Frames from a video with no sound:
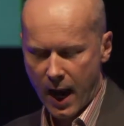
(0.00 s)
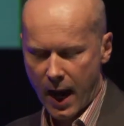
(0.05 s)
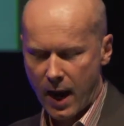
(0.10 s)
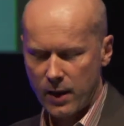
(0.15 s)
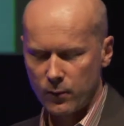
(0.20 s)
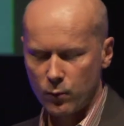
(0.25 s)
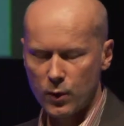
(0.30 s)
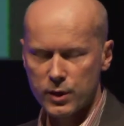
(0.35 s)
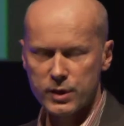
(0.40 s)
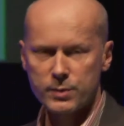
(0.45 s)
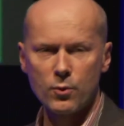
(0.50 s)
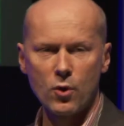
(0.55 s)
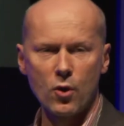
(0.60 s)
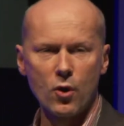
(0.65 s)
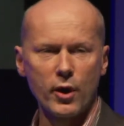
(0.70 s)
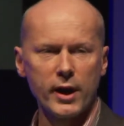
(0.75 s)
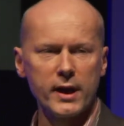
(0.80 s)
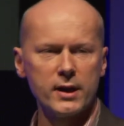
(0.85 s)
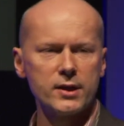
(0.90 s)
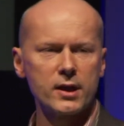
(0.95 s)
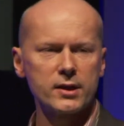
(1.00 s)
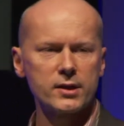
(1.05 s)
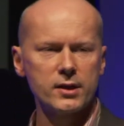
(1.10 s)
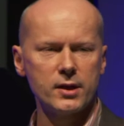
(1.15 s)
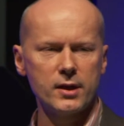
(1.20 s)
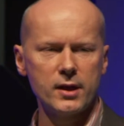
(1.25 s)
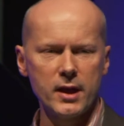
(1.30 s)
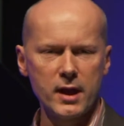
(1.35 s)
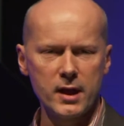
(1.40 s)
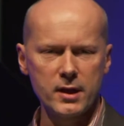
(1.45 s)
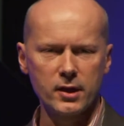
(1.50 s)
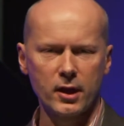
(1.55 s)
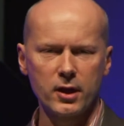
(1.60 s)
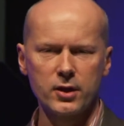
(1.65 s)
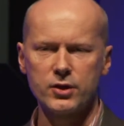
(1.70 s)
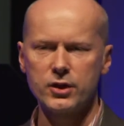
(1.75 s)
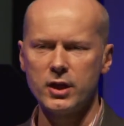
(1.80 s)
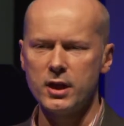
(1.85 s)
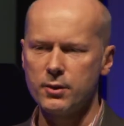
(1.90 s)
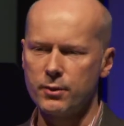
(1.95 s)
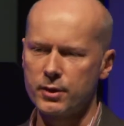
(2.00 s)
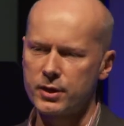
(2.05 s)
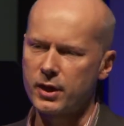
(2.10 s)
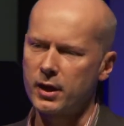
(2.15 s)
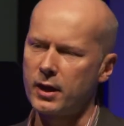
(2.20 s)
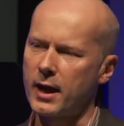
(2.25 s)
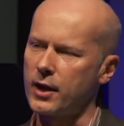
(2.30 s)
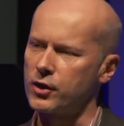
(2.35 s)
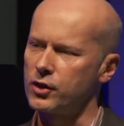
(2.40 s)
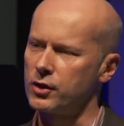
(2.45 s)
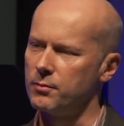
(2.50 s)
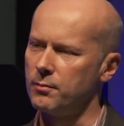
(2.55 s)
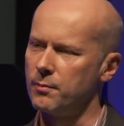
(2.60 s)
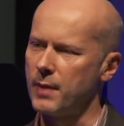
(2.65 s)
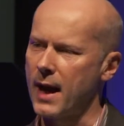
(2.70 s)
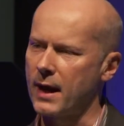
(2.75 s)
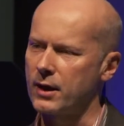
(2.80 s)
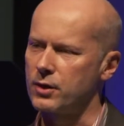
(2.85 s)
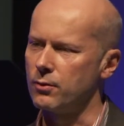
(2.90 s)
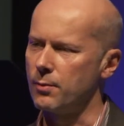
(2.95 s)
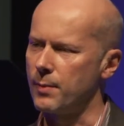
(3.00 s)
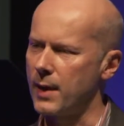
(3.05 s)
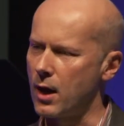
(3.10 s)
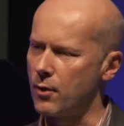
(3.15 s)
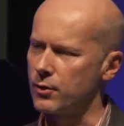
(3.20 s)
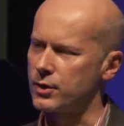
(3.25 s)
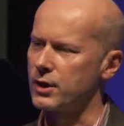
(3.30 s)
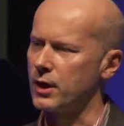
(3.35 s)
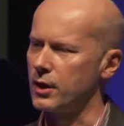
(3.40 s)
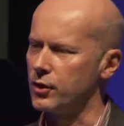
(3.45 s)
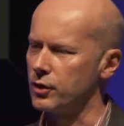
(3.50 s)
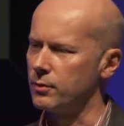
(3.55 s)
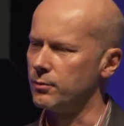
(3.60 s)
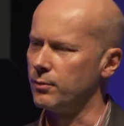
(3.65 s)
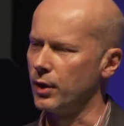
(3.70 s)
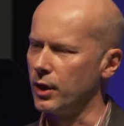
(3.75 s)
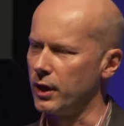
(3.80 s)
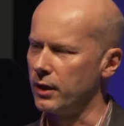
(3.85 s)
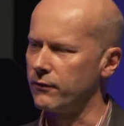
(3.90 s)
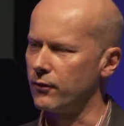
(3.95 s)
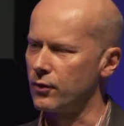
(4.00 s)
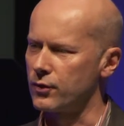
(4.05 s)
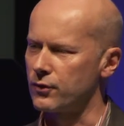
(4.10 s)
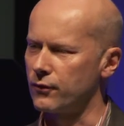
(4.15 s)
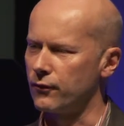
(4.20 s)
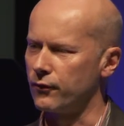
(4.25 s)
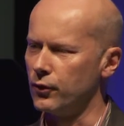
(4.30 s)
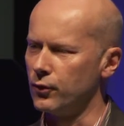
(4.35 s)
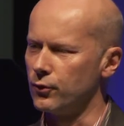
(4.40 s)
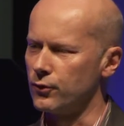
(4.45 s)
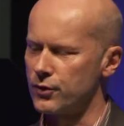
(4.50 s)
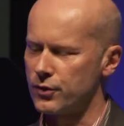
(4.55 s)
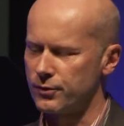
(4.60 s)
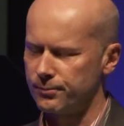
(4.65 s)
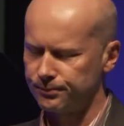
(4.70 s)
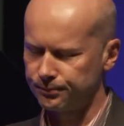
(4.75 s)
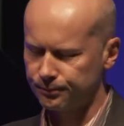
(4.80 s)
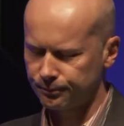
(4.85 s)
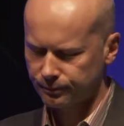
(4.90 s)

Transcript: and what's more, it doesn't need a continuous connection back to a power station burning fossil fuels.